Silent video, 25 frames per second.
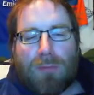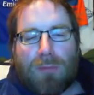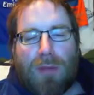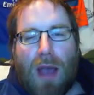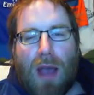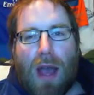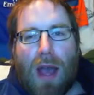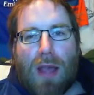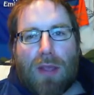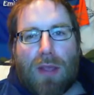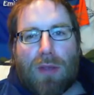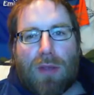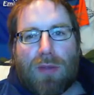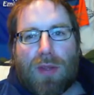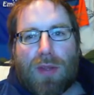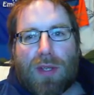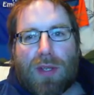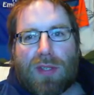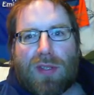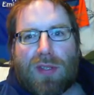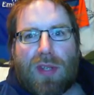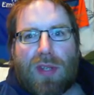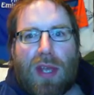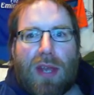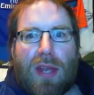value
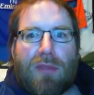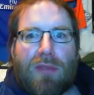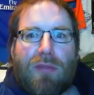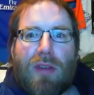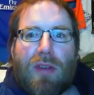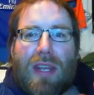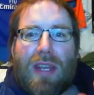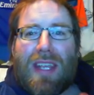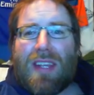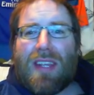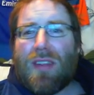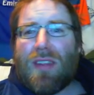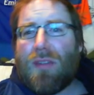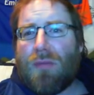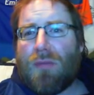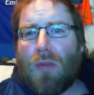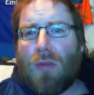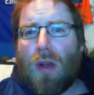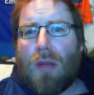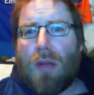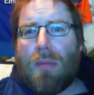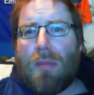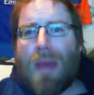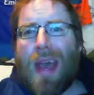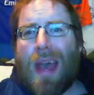this slate for either
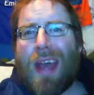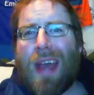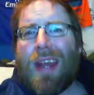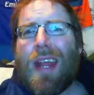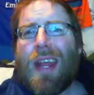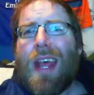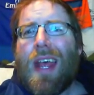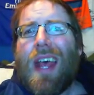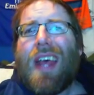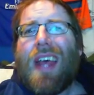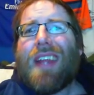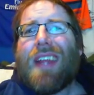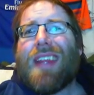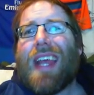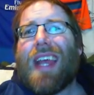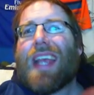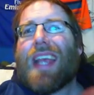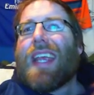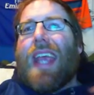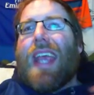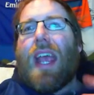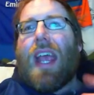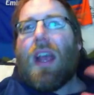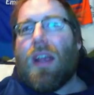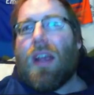format
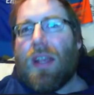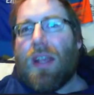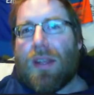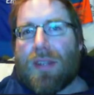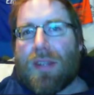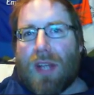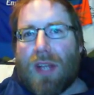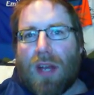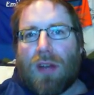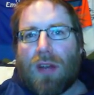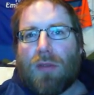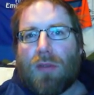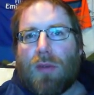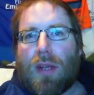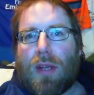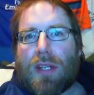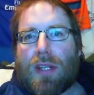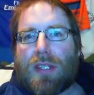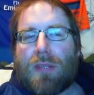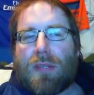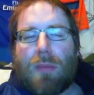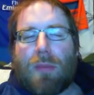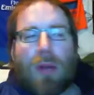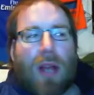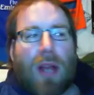that carry a ton of
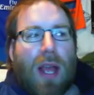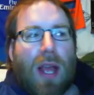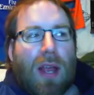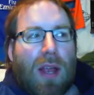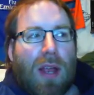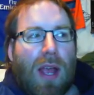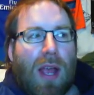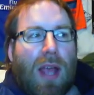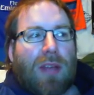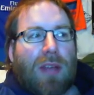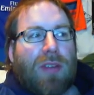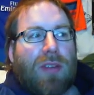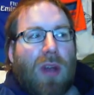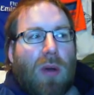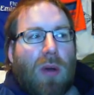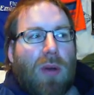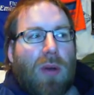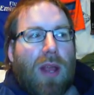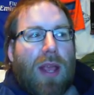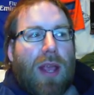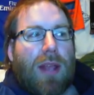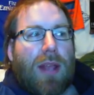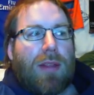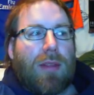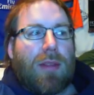risk, but I, I
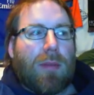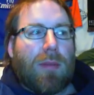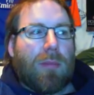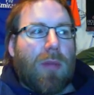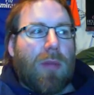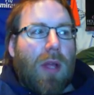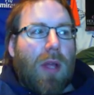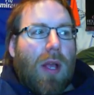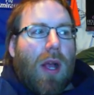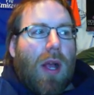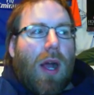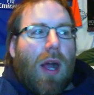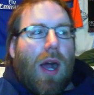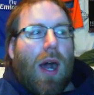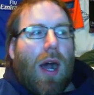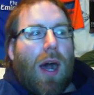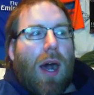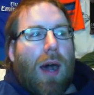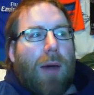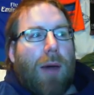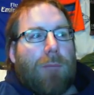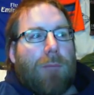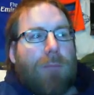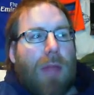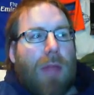don't hate them.
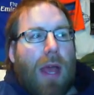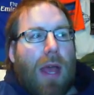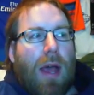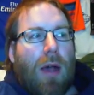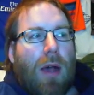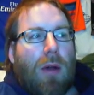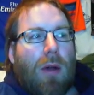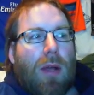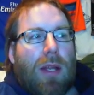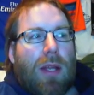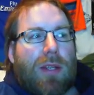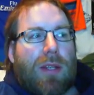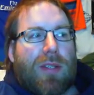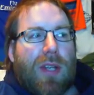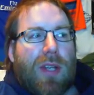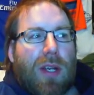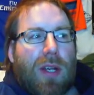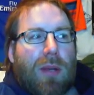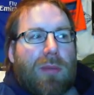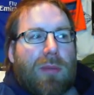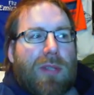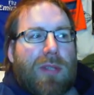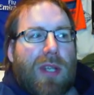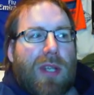Um, now, in terms